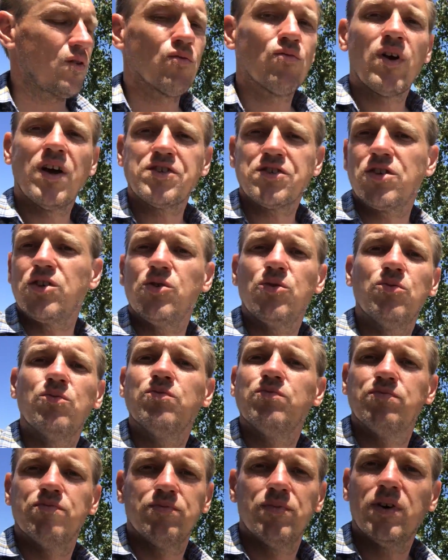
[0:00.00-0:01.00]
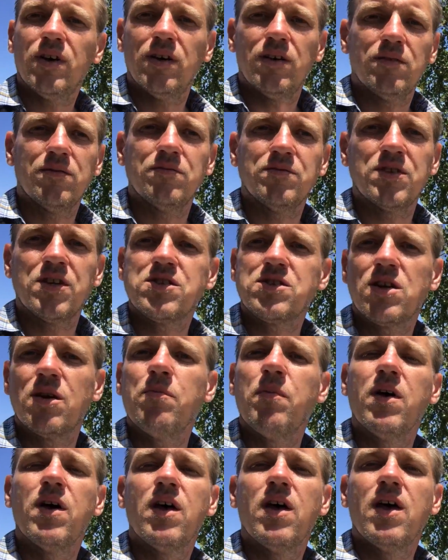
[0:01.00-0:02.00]
rescue
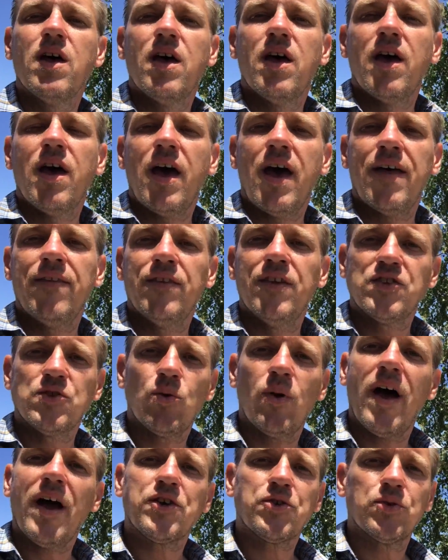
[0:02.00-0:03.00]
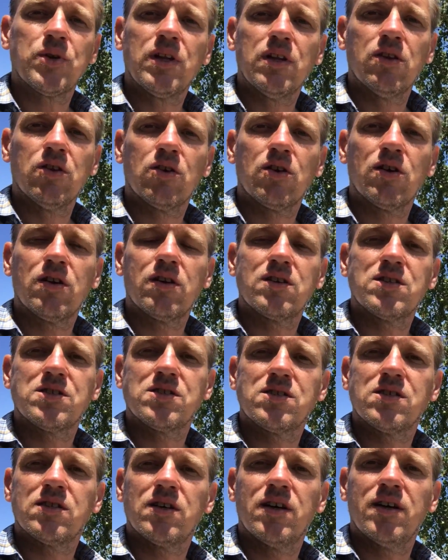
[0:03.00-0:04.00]
system. And this will actually
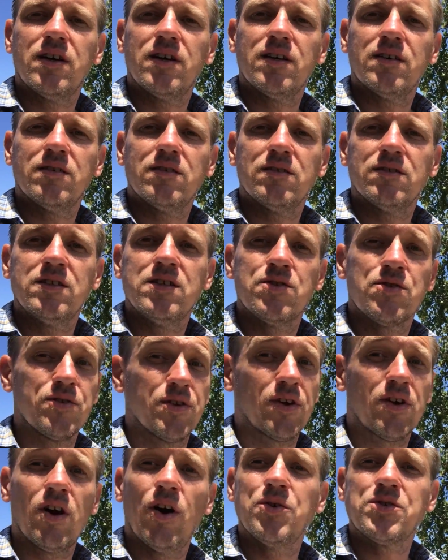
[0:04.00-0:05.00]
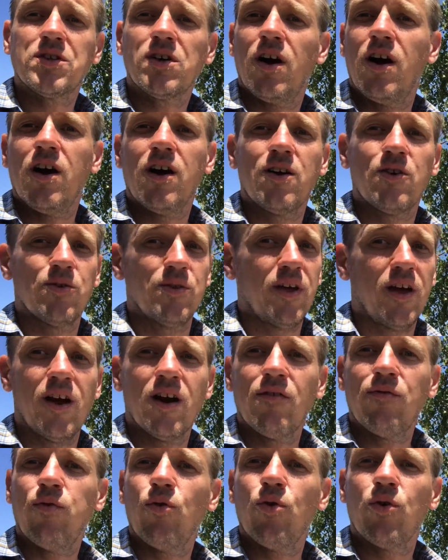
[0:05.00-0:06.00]
alert either the Coast Guard or the
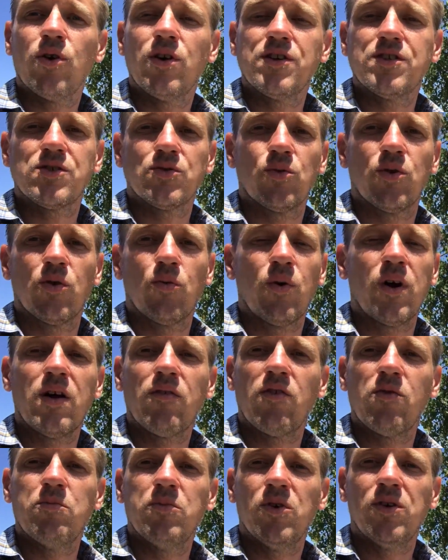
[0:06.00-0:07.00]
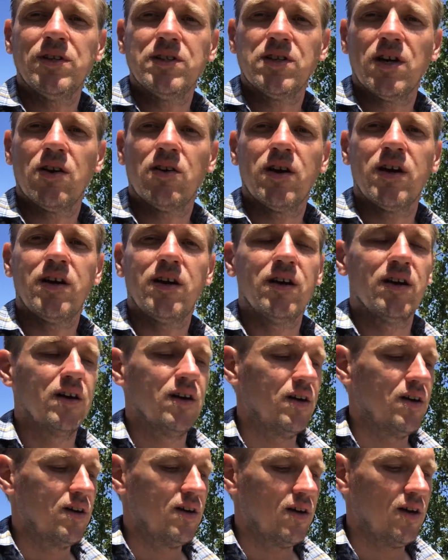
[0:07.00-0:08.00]
Air Force or whatever military
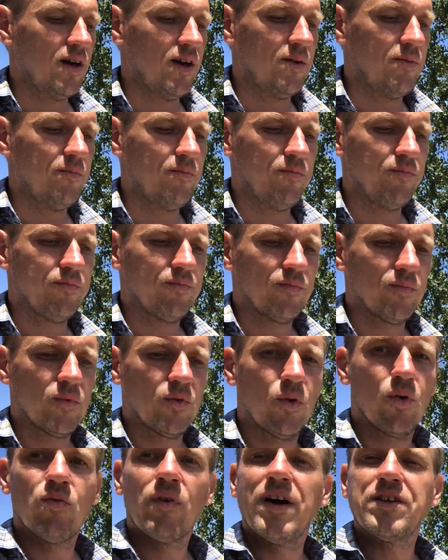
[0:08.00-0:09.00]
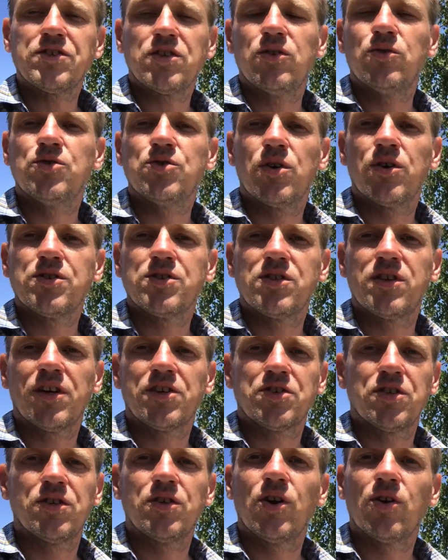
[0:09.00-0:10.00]
or rescue
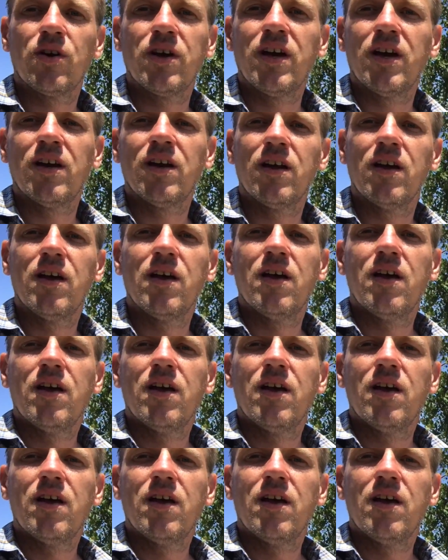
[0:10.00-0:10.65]
jurisdiction you're in,